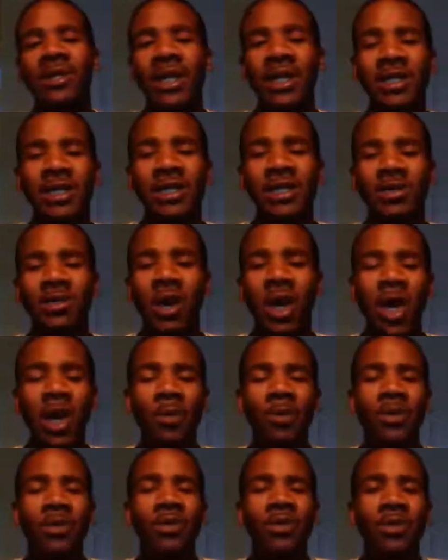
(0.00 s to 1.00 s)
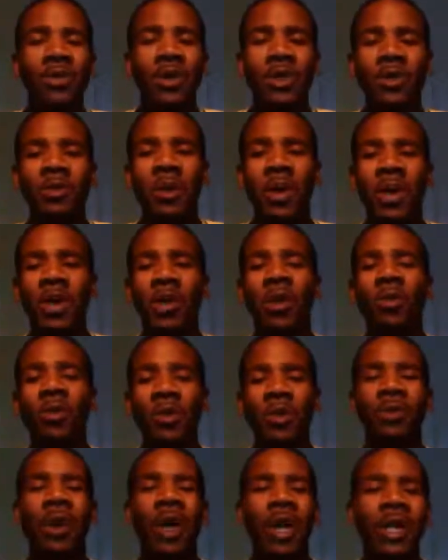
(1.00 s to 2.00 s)
sessions will help you to expand,
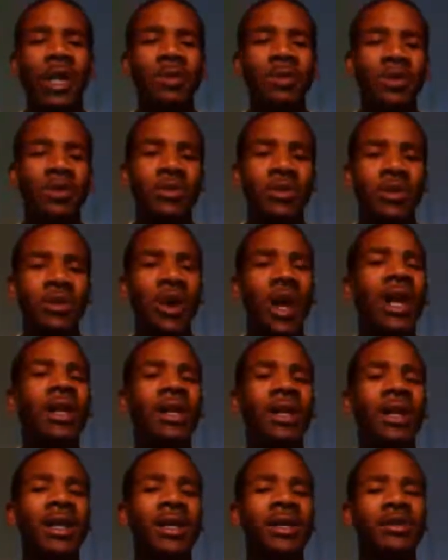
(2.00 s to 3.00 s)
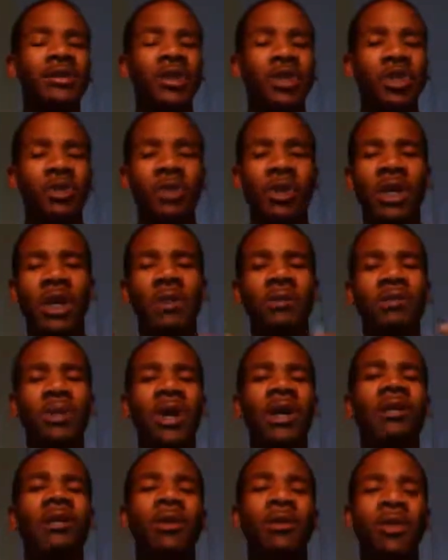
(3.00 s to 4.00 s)
open your mind up to new ideas so that you become
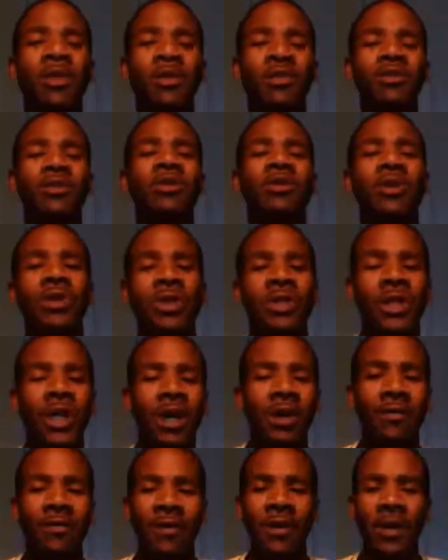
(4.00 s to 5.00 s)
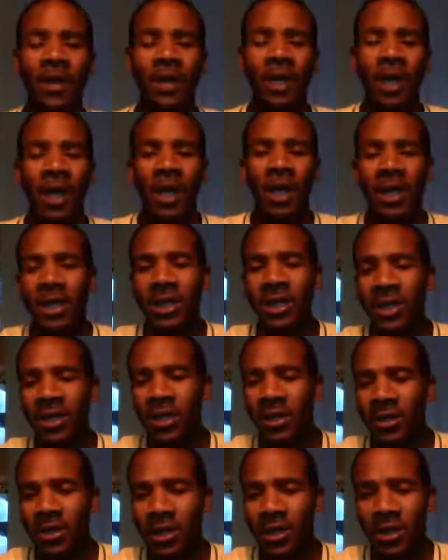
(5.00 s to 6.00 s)
better at what you do yourself.
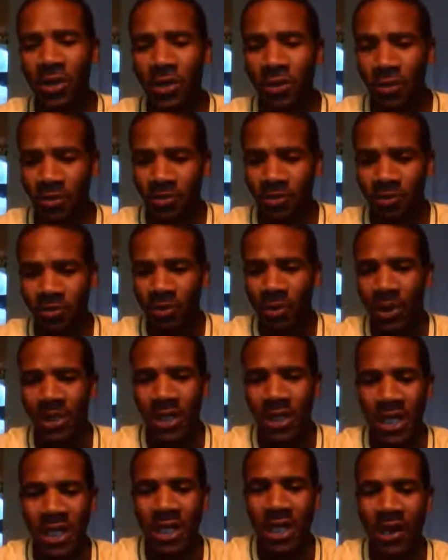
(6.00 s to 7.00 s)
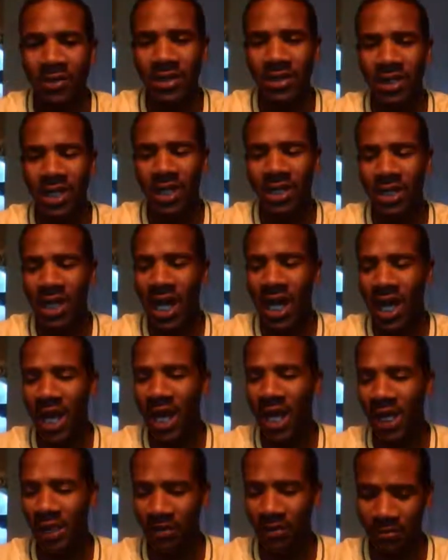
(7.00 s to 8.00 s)
Two, the second conversation I
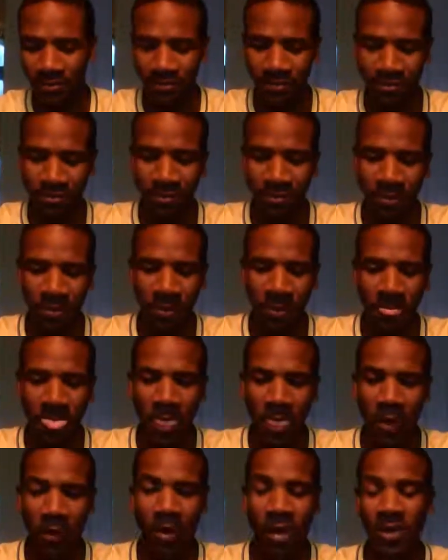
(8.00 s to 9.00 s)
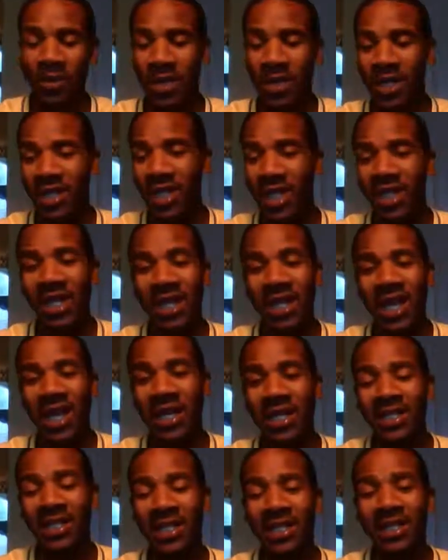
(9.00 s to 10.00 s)
had was with another
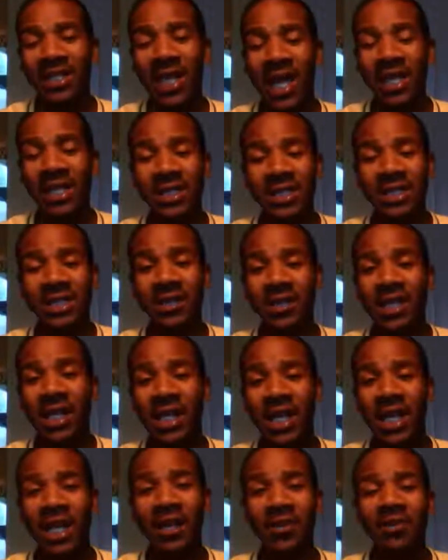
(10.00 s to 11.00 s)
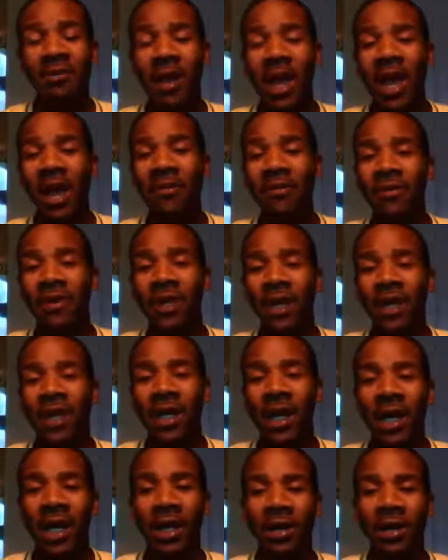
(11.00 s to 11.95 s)
lady. She's actually a lady from Africa.